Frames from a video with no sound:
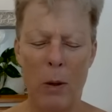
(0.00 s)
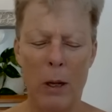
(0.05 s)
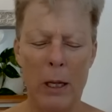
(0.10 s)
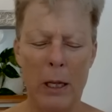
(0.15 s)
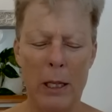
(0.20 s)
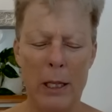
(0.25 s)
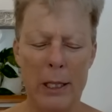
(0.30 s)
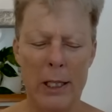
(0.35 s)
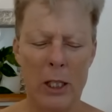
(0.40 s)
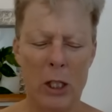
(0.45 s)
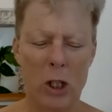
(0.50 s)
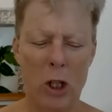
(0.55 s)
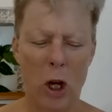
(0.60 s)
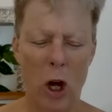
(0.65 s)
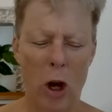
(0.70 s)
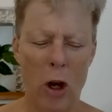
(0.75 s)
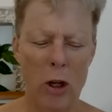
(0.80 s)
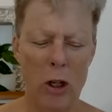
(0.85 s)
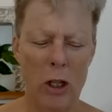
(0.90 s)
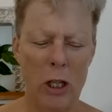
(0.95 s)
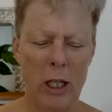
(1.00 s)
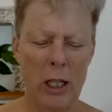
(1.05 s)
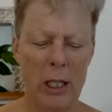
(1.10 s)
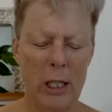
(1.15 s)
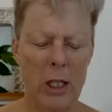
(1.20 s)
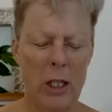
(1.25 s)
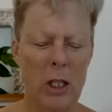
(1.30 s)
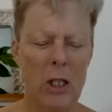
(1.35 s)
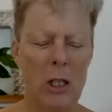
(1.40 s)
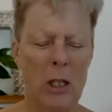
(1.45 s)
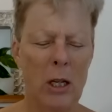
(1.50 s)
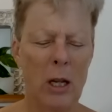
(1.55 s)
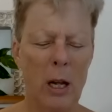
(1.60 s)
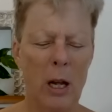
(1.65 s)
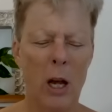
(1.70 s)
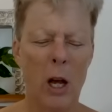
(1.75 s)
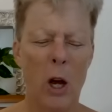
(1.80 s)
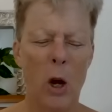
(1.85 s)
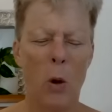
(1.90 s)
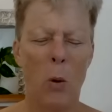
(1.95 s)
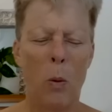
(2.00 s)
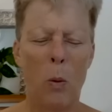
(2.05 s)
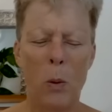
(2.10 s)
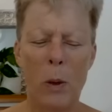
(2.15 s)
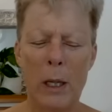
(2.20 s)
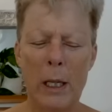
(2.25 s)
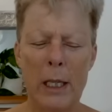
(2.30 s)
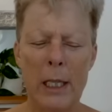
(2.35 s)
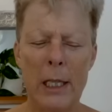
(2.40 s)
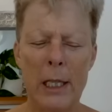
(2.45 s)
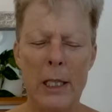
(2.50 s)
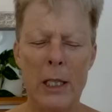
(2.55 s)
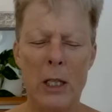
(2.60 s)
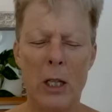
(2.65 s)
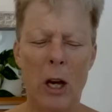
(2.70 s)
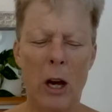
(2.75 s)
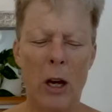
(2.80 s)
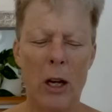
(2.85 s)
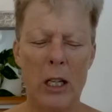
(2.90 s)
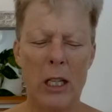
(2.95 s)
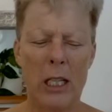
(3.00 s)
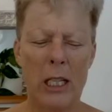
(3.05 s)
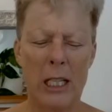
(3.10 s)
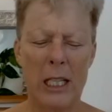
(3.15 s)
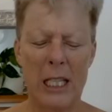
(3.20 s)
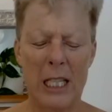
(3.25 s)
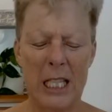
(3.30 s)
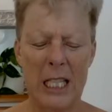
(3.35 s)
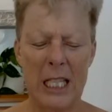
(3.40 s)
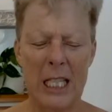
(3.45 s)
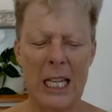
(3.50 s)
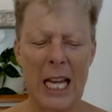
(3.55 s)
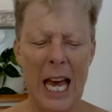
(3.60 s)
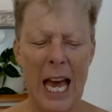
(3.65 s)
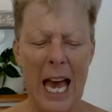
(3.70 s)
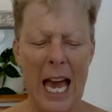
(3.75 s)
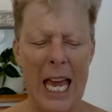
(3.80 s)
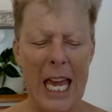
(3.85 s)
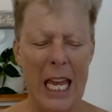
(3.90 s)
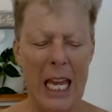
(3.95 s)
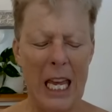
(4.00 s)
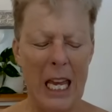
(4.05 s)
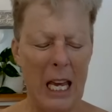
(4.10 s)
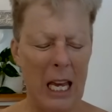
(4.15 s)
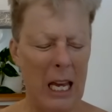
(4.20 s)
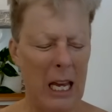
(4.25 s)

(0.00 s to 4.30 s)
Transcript: Will the SCOTUS, will the SCOTUS take